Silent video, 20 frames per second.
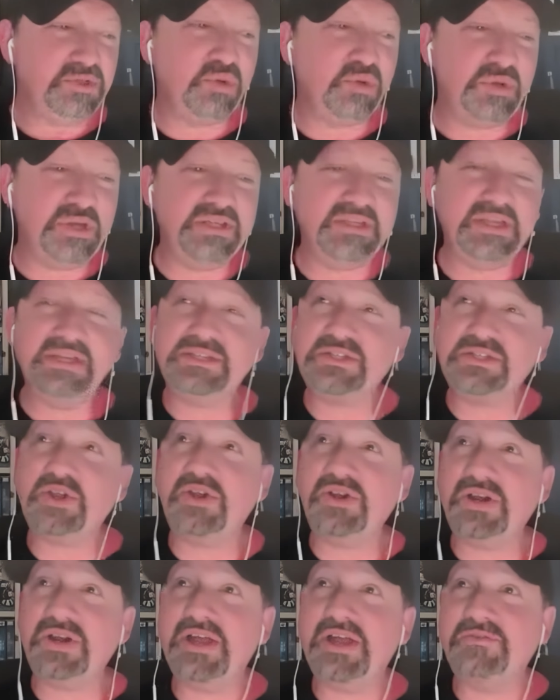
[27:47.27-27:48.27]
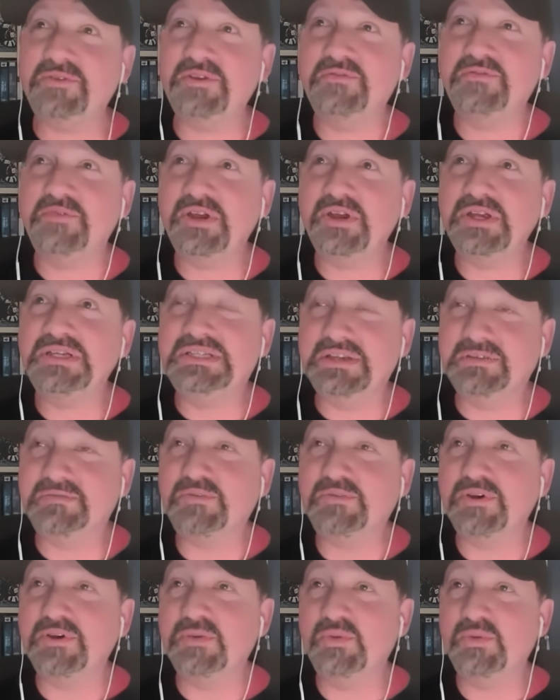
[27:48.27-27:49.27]
So it started off in a very
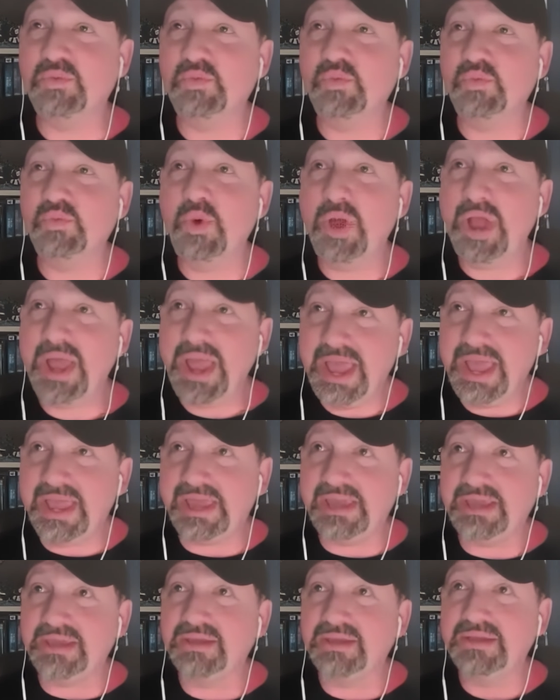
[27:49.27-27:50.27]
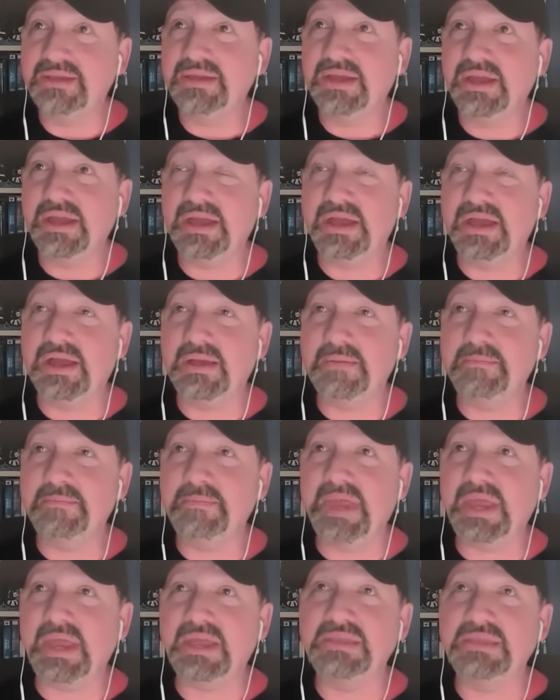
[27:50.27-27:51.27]
different way.
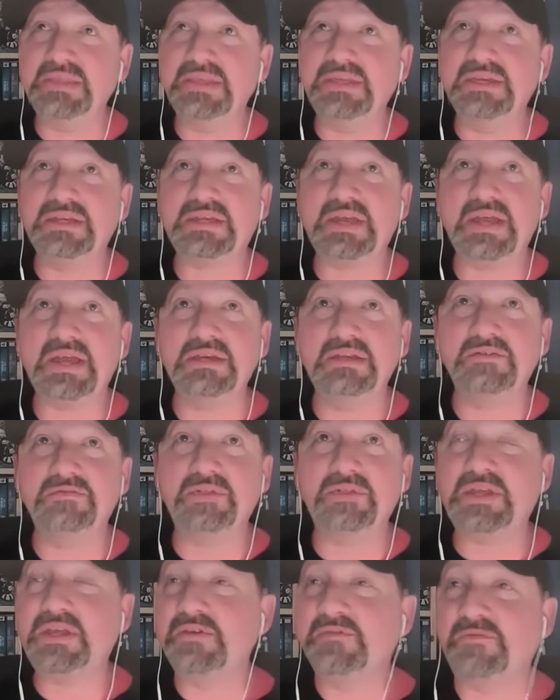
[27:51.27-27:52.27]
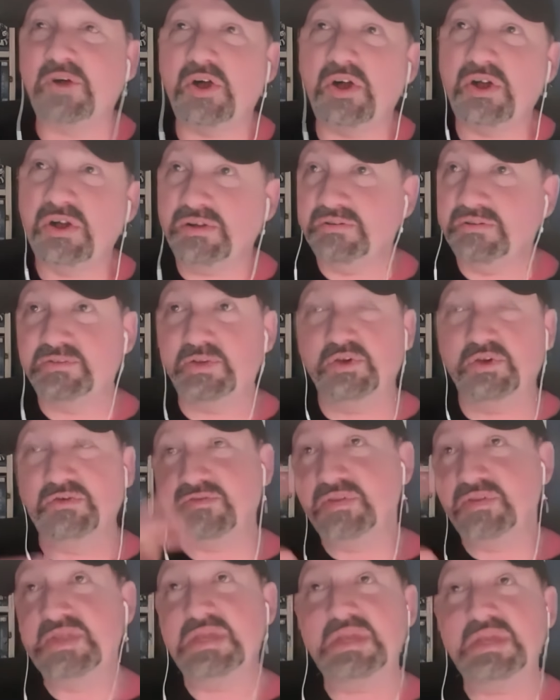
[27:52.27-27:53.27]
And then it kind of like evolved
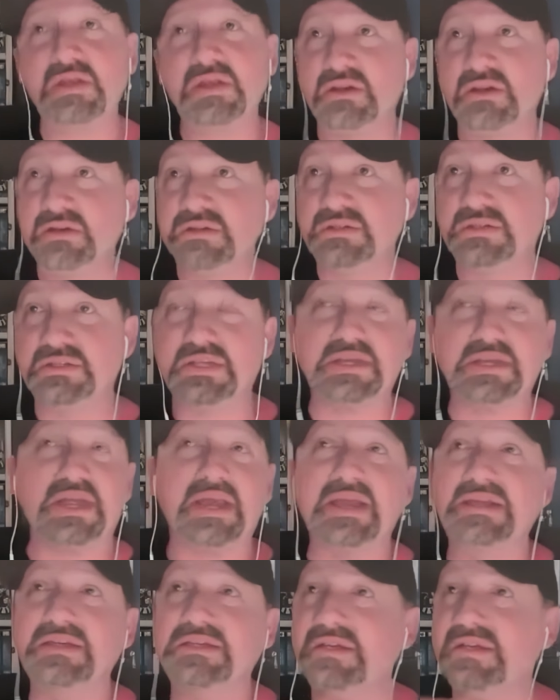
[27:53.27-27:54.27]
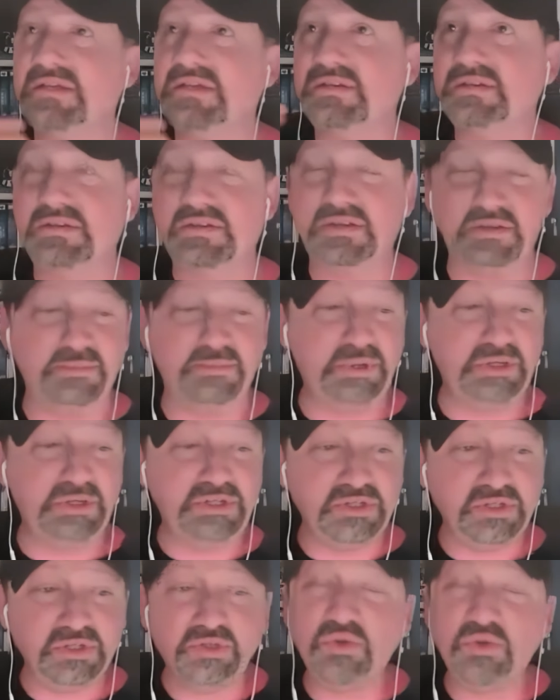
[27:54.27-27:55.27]
over the years. Like I had done a
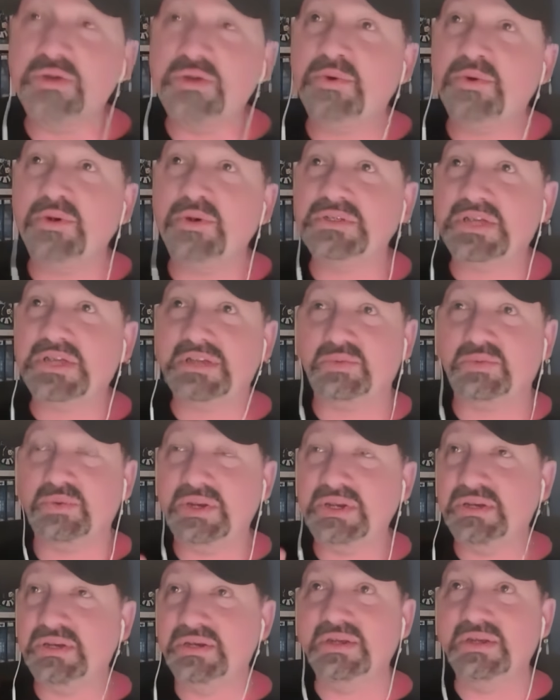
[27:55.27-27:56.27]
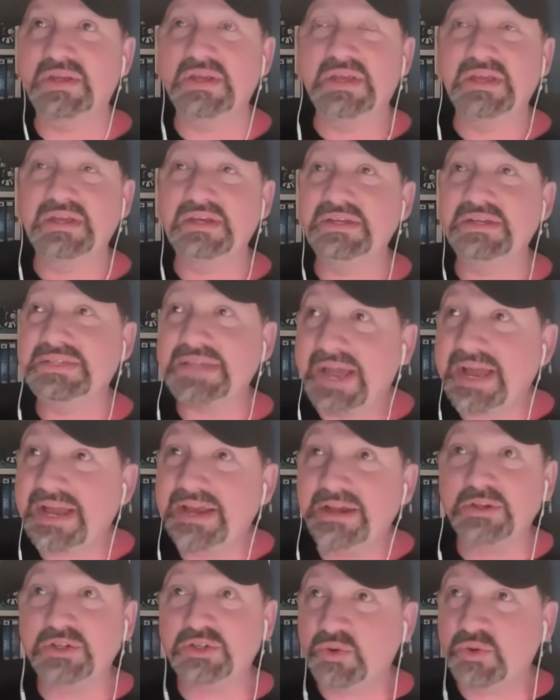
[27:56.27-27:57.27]
bunch of storyboards. I had written an
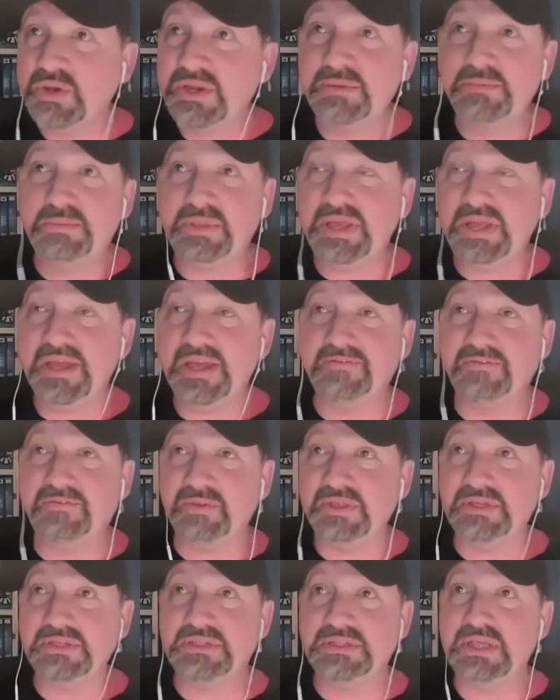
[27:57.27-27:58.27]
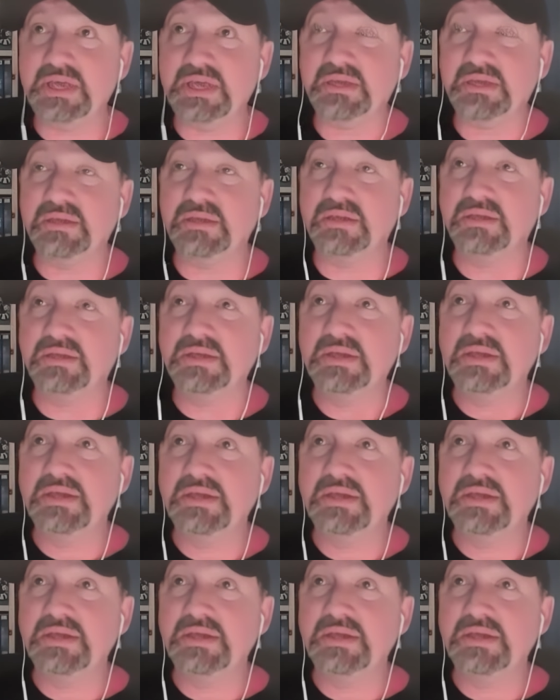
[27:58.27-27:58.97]
entire screenplay for this thing.